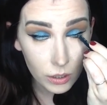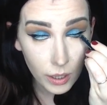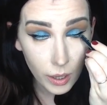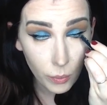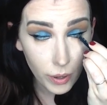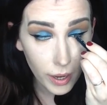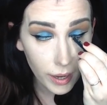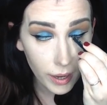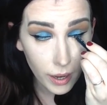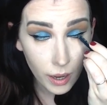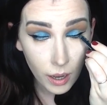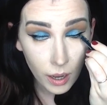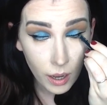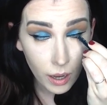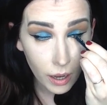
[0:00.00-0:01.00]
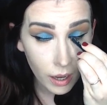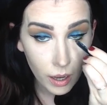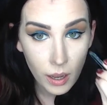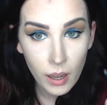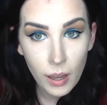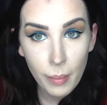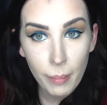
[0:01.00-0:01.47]
That way
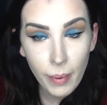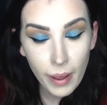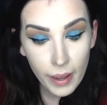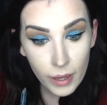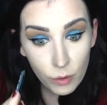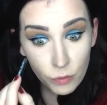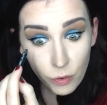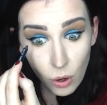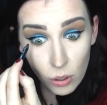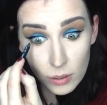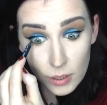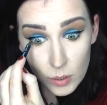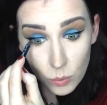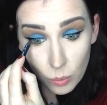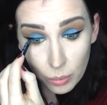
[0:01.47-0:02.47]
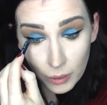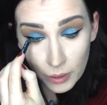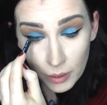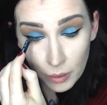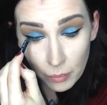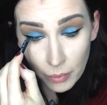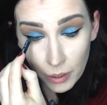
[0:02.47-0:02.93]
my falsies will
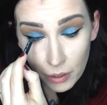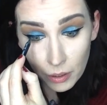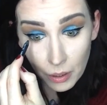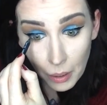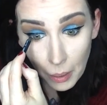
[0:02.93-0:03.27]
blend in better.